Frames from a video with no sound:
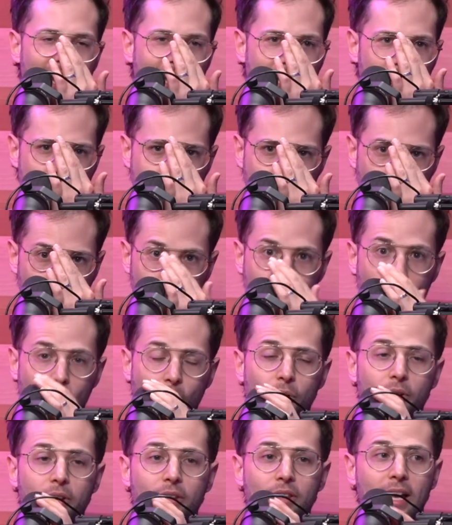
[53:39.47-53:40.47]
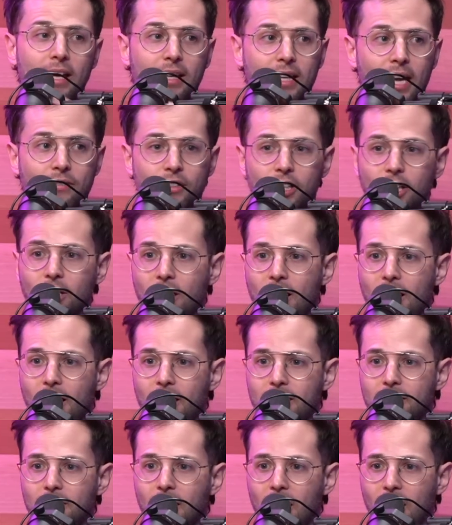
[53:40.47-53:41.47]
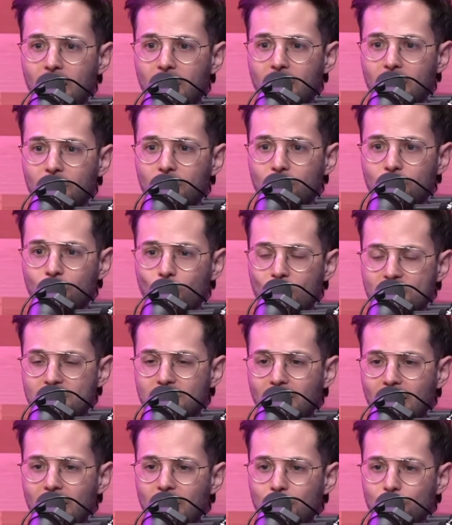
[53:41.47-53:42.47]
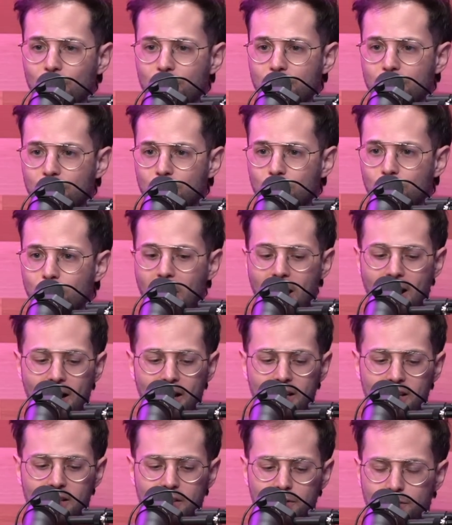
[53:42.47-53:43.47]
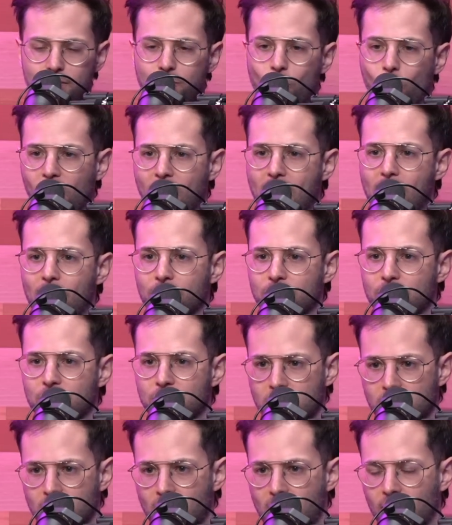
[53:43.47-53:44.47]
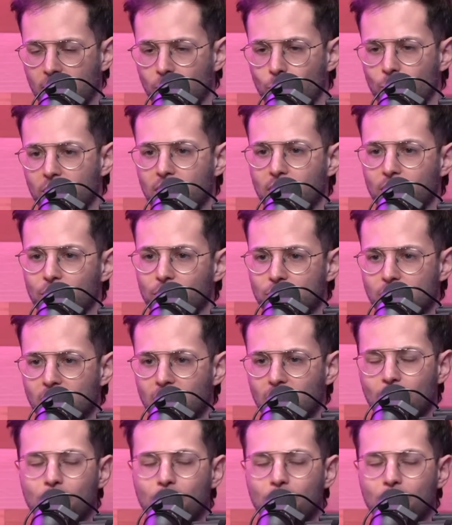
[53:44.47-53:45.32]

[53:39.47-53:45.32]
I bemoaned that Kevin Kline wasn't able to buy 4 houses in the Hollywood Hills,